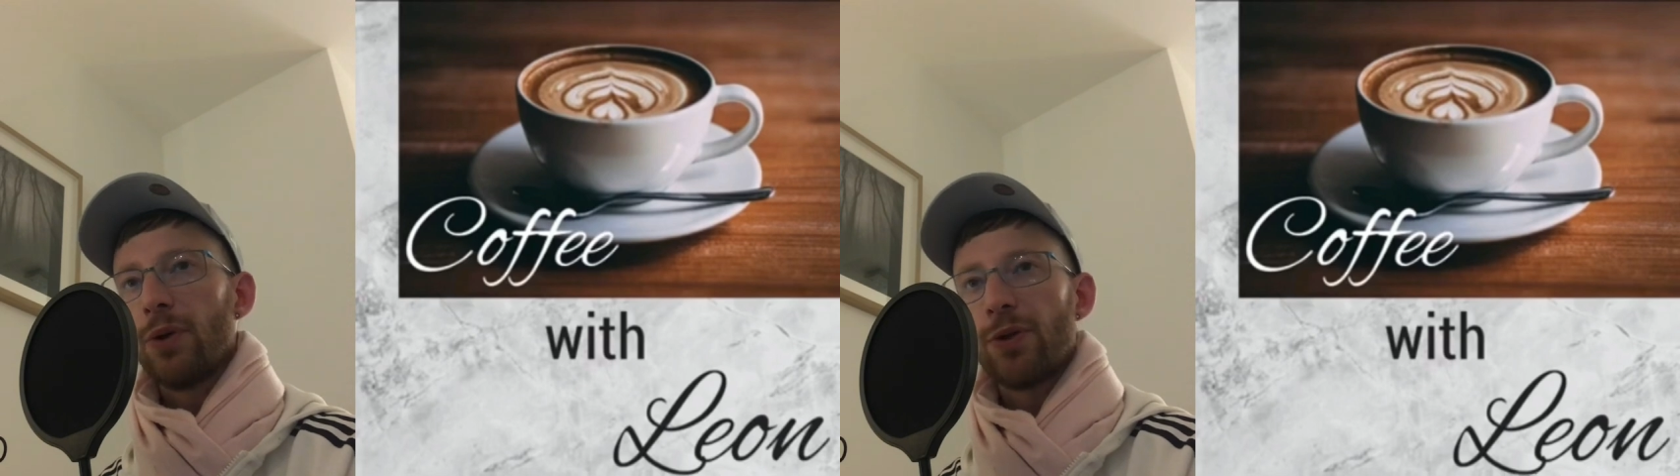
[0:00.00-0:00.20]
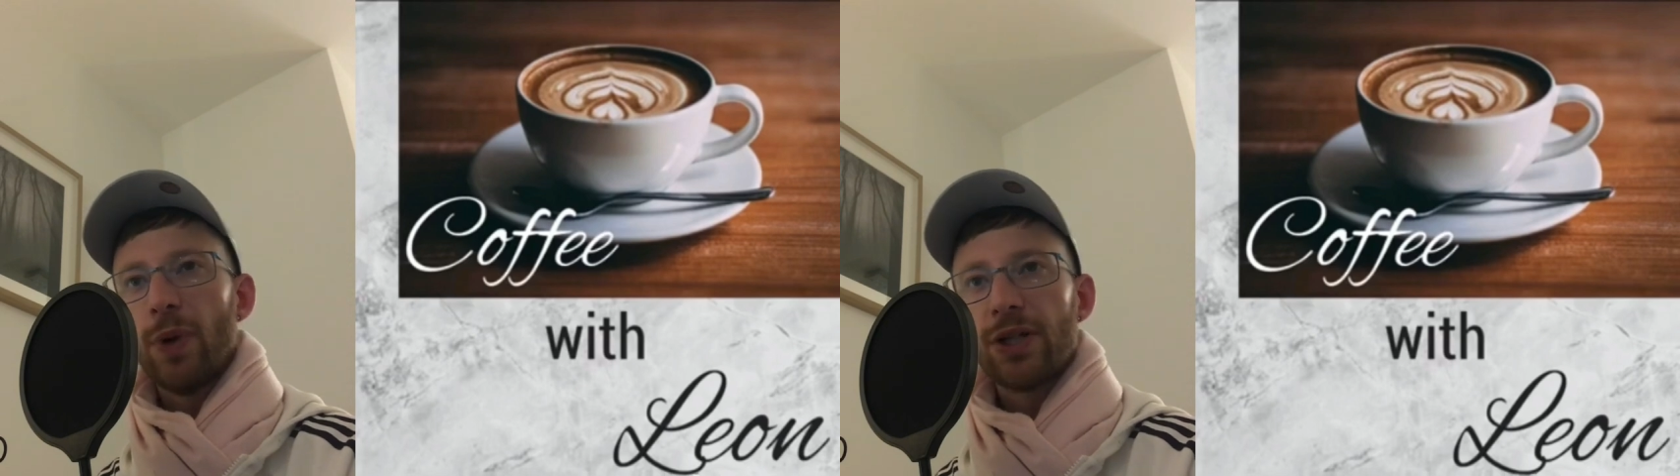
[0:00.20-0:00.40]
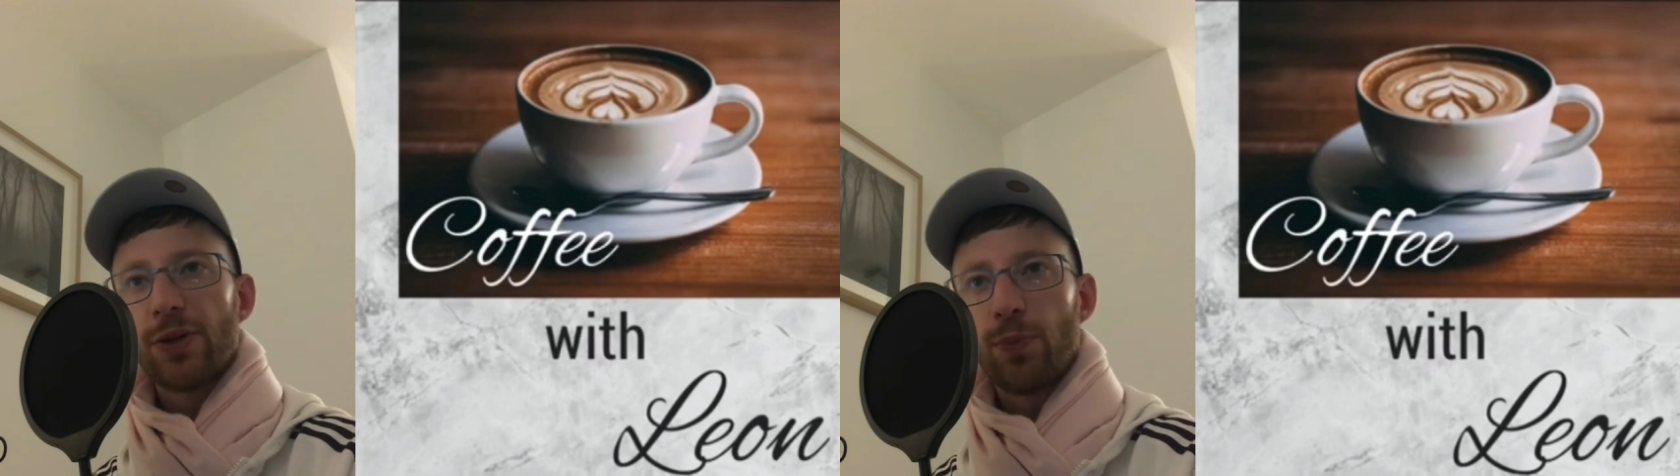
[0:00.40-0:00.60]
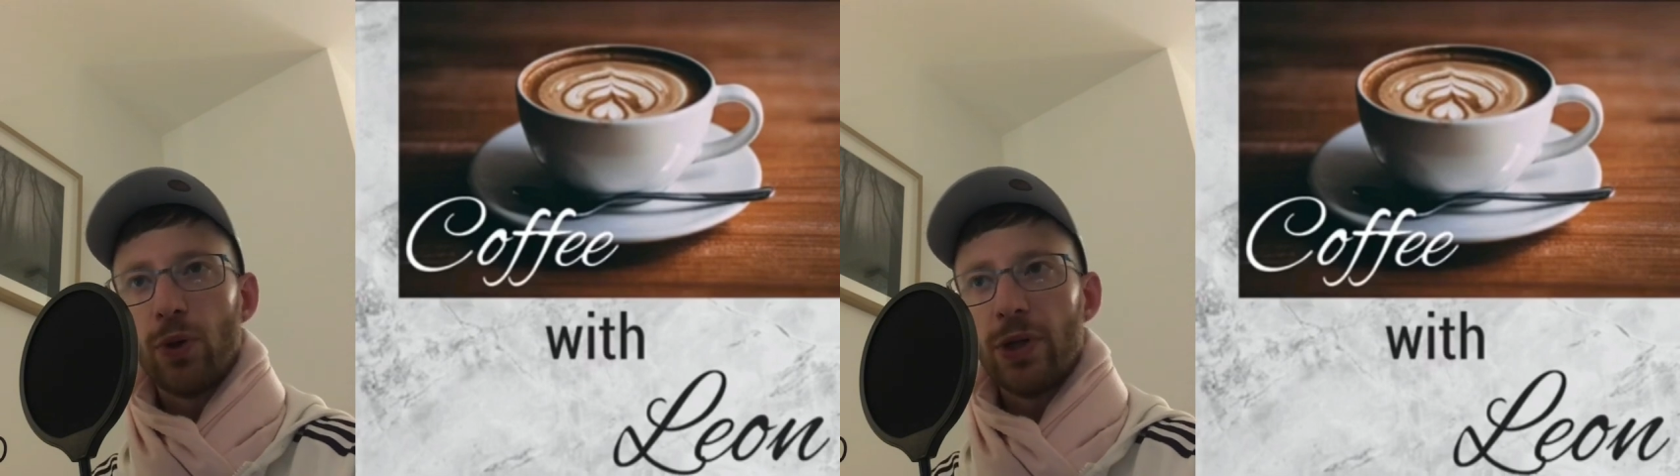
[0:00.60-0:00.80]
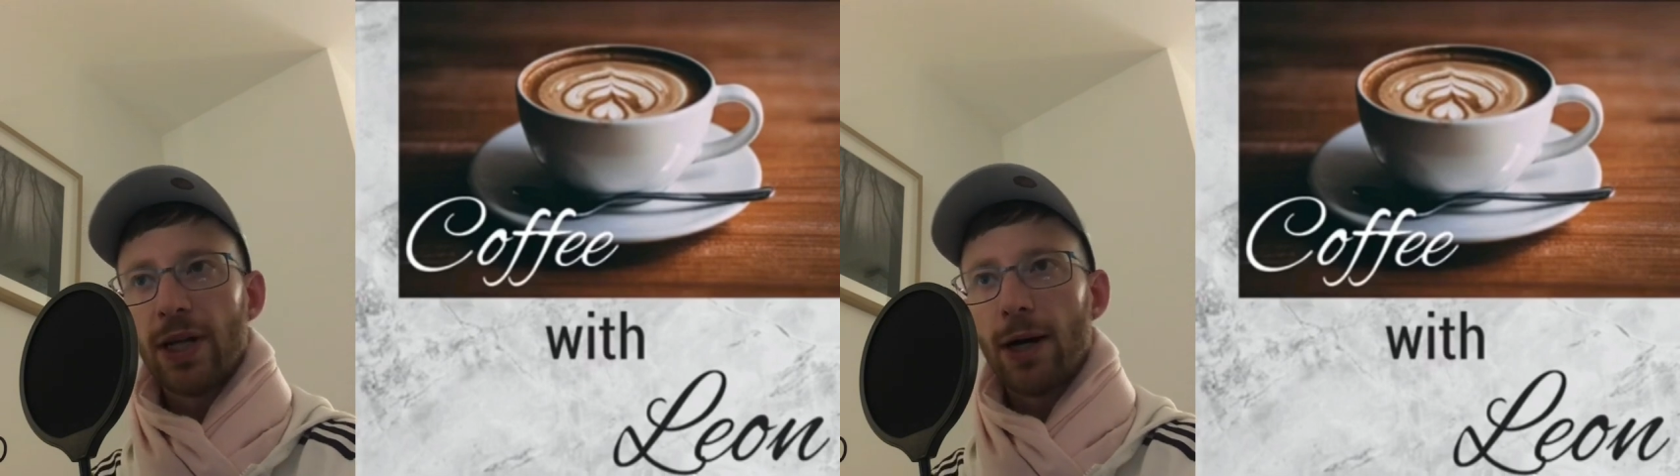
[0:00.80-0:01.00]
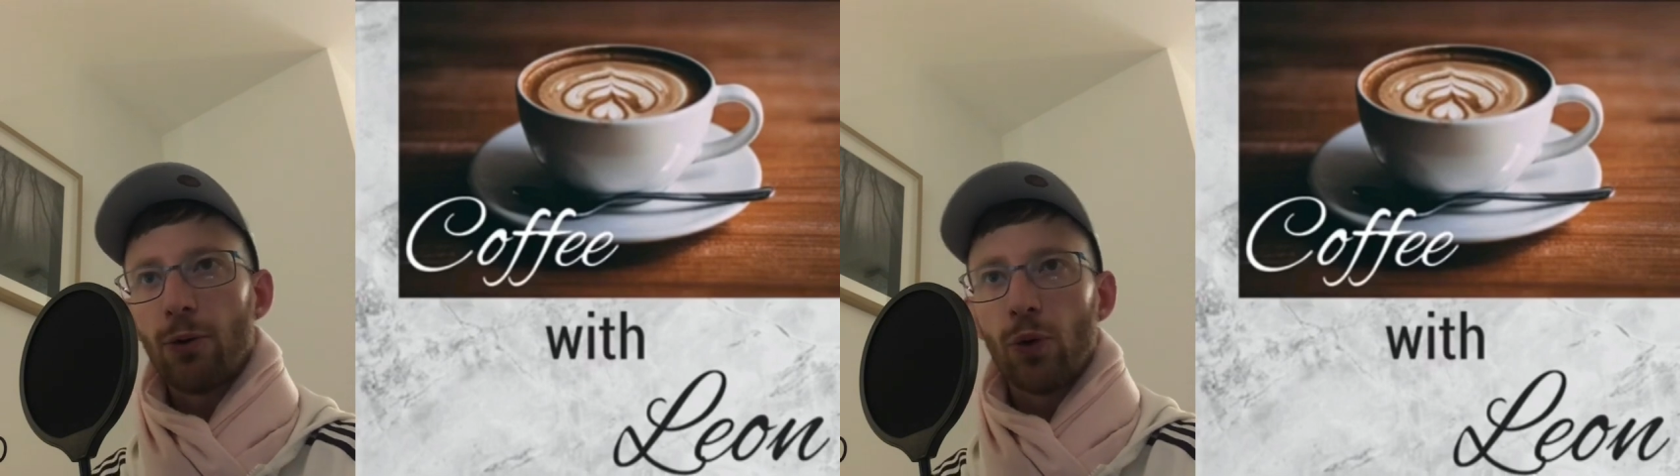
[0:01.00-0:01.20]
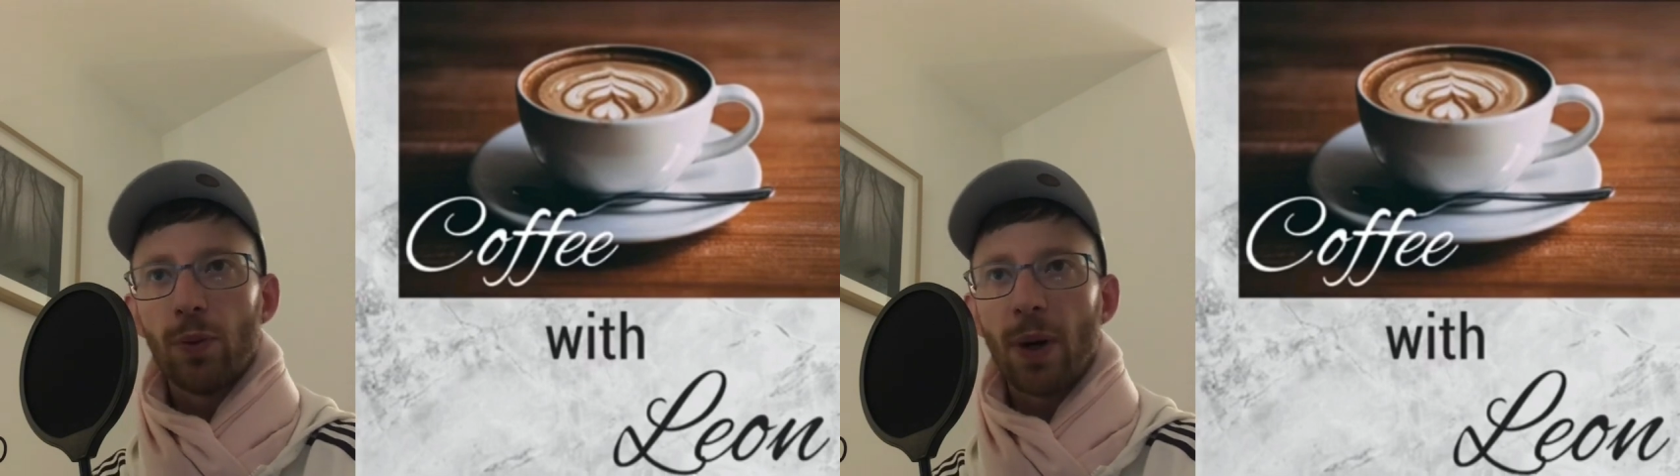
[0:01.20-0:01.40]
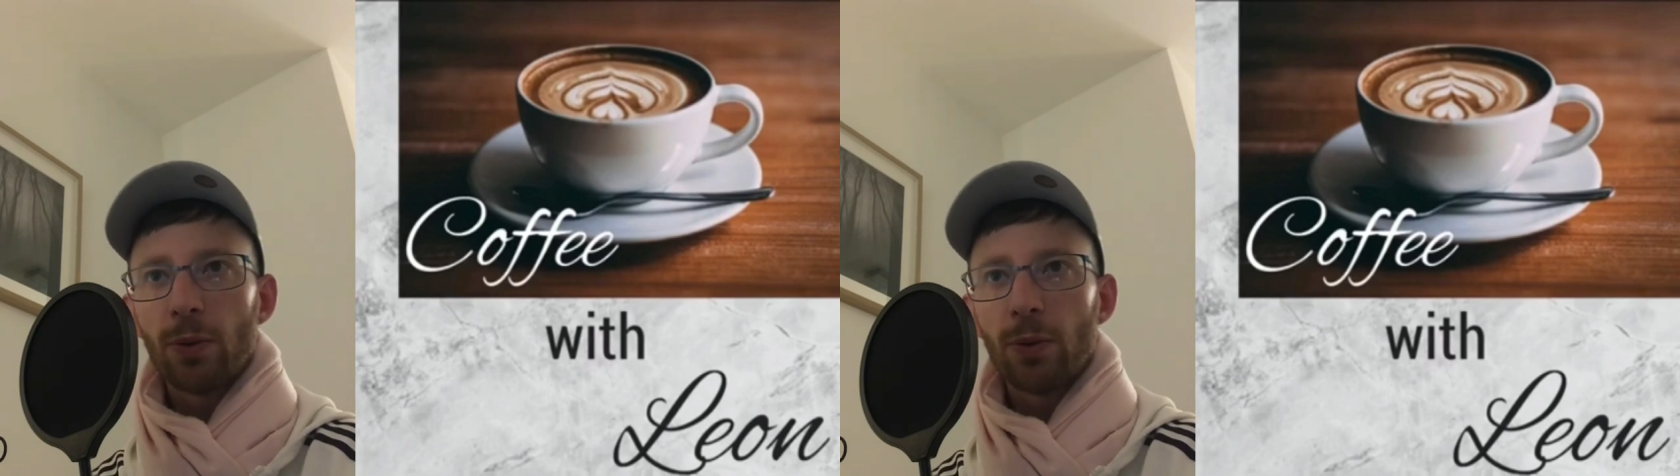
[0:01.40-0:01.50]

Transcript: was one spoon in our room.